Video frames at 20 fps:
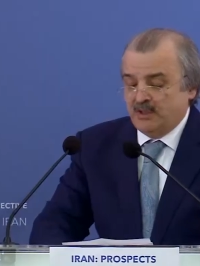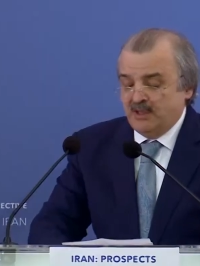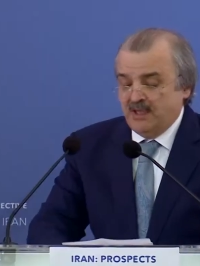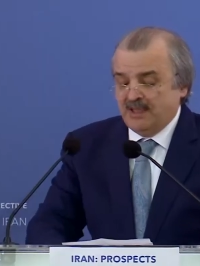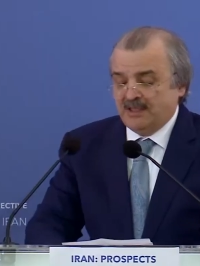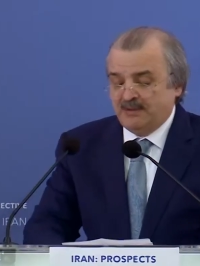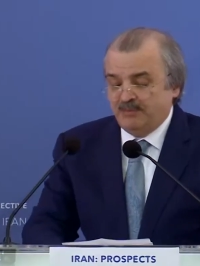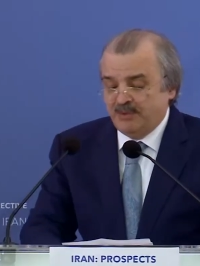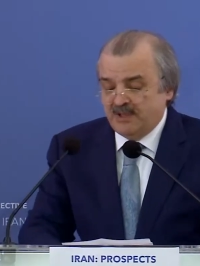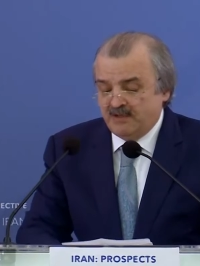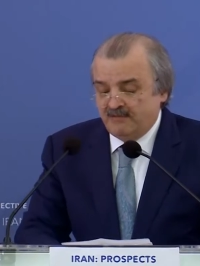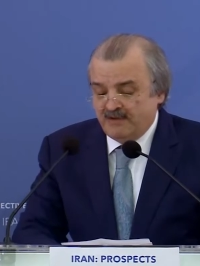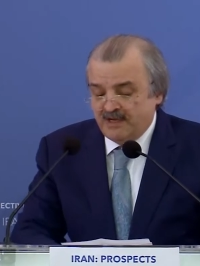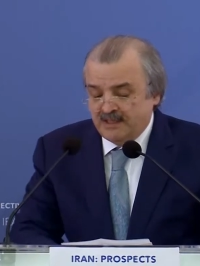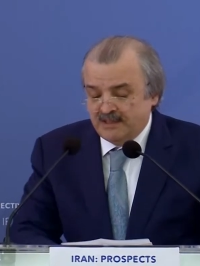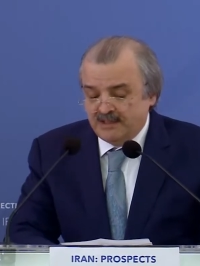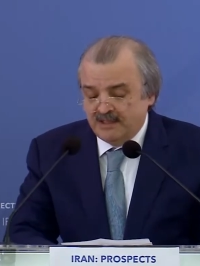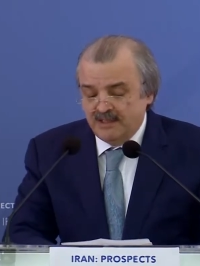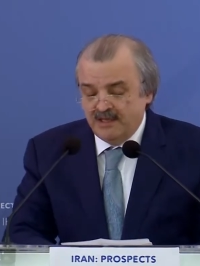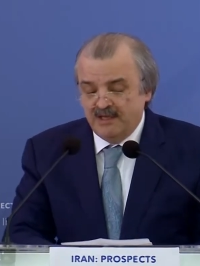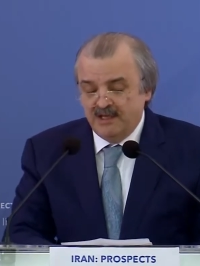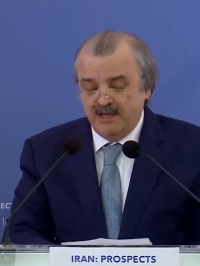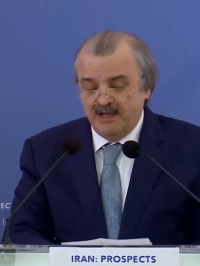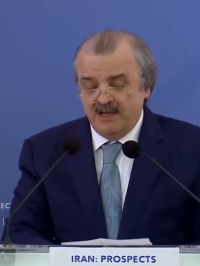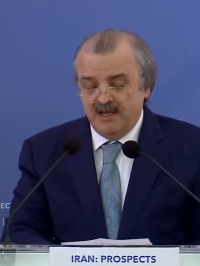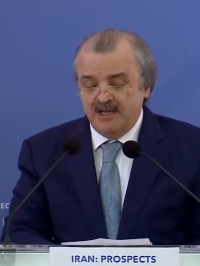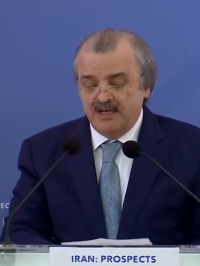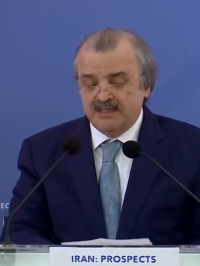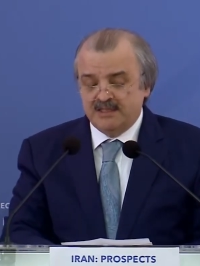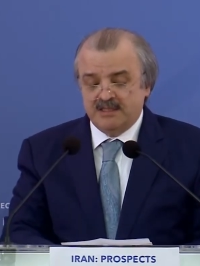not prevent
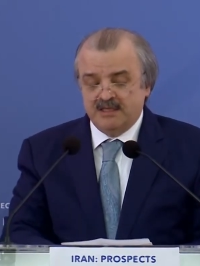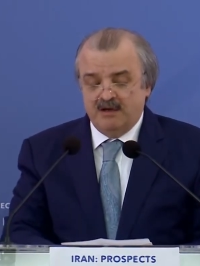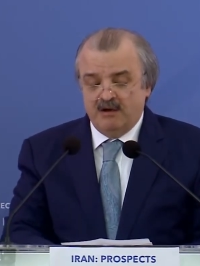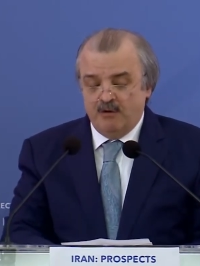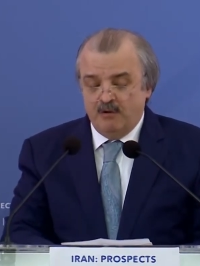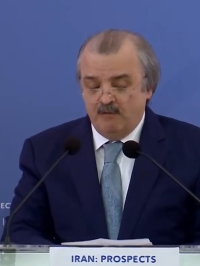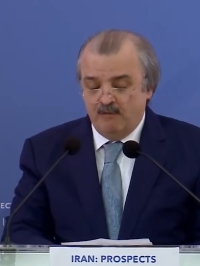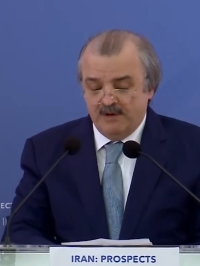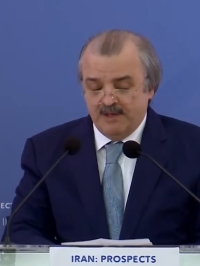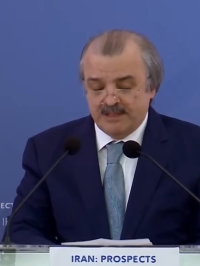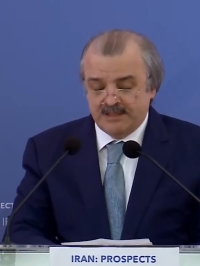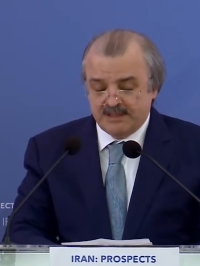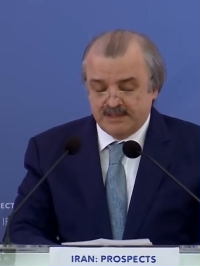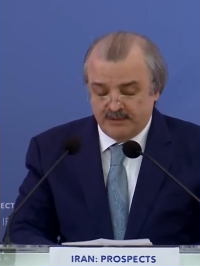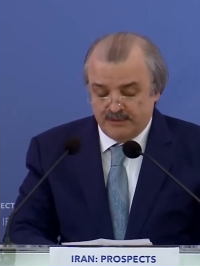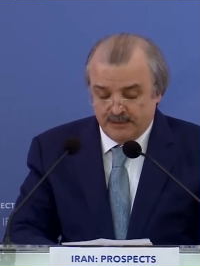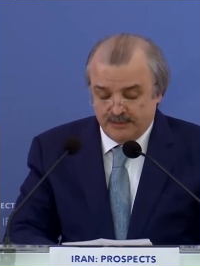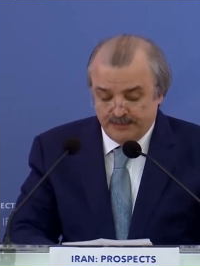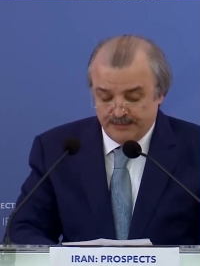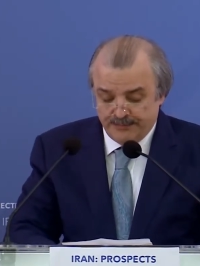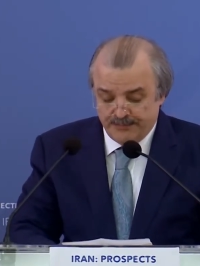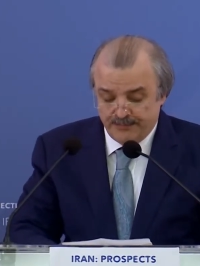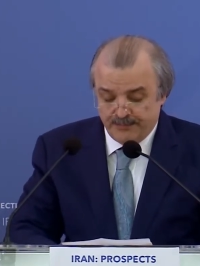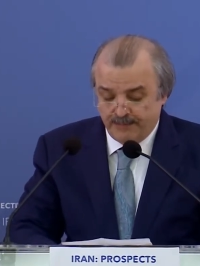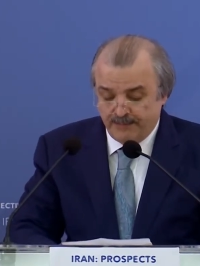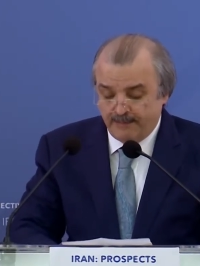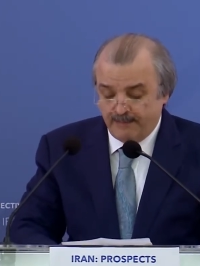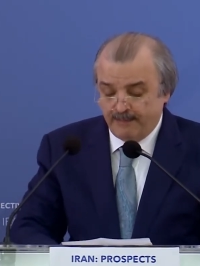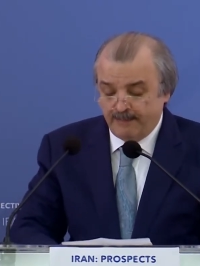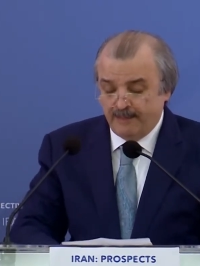his overthrow.
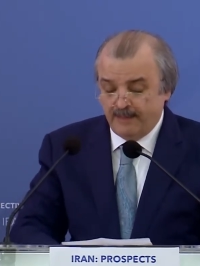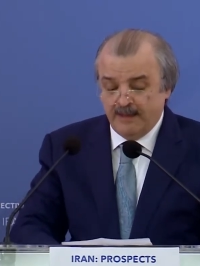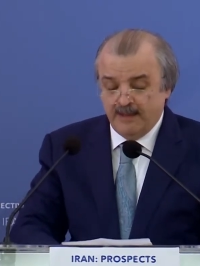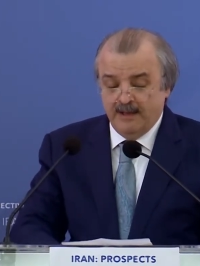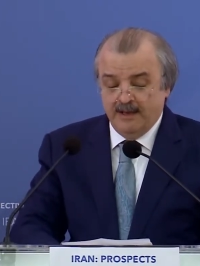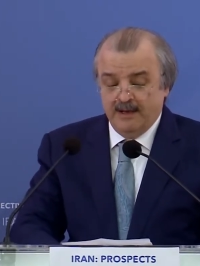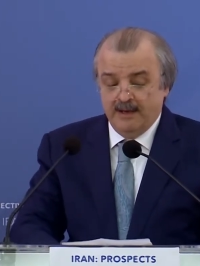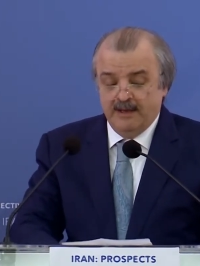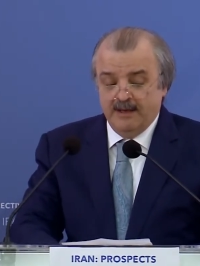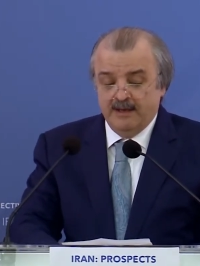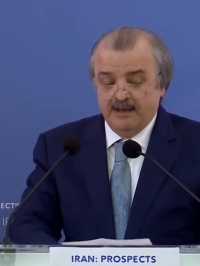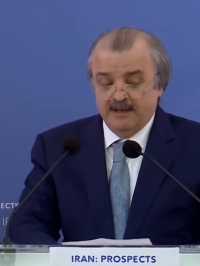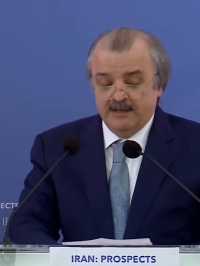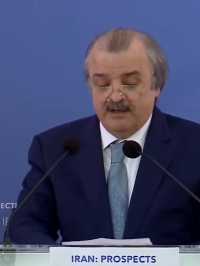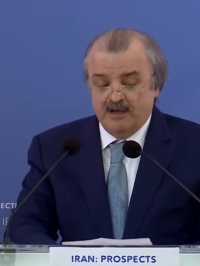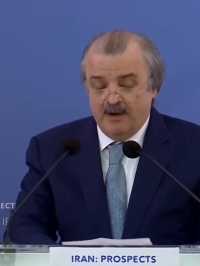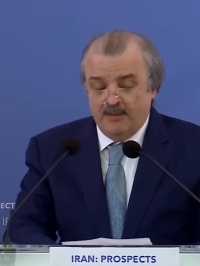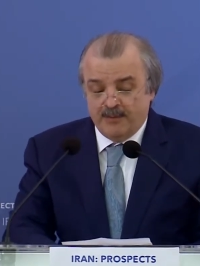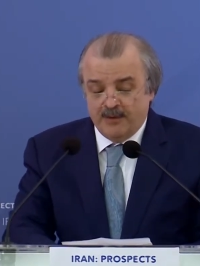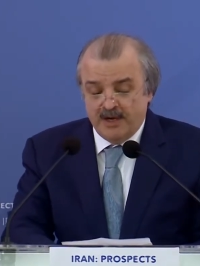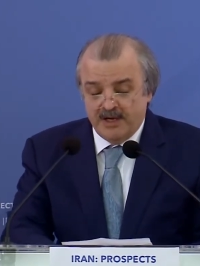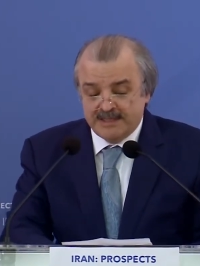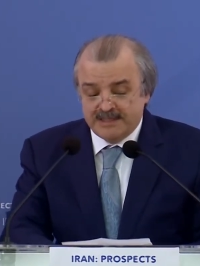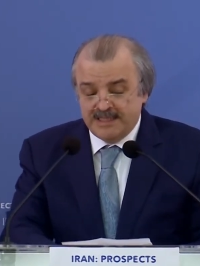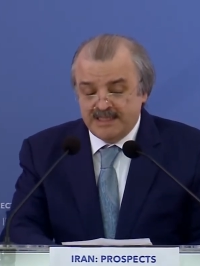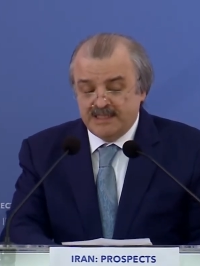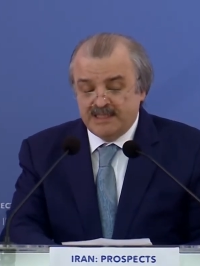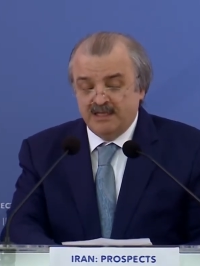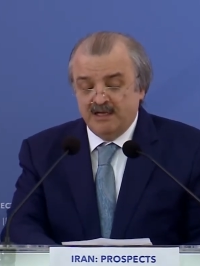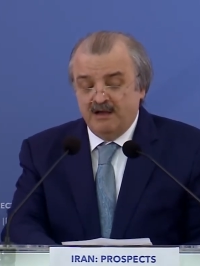The
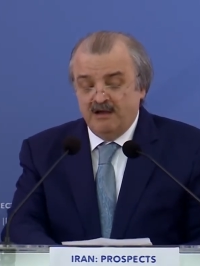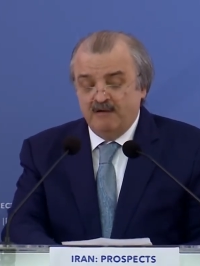uprising